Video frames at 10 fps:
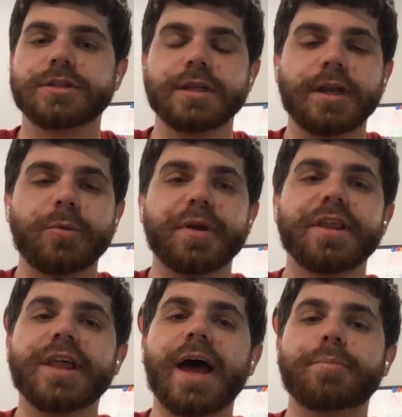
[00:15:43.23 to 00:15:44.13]
a little bit of
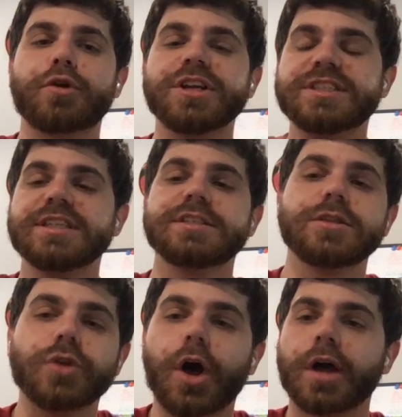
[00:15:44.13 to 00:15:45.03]
that
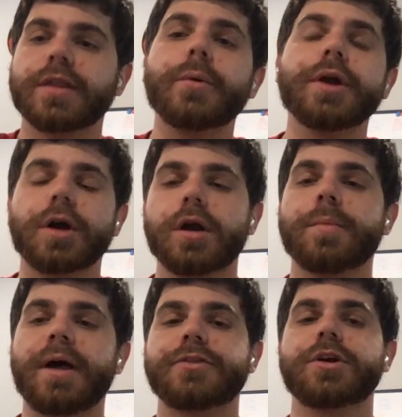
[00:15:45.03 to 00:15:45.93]
preseason talk that we heard
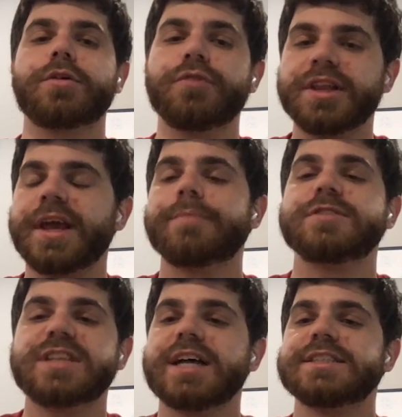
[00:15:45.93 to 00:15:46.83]
about they're going to really
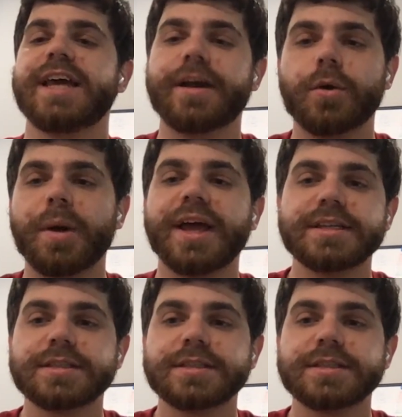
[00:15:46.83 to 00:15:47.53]
emphasize takeaways.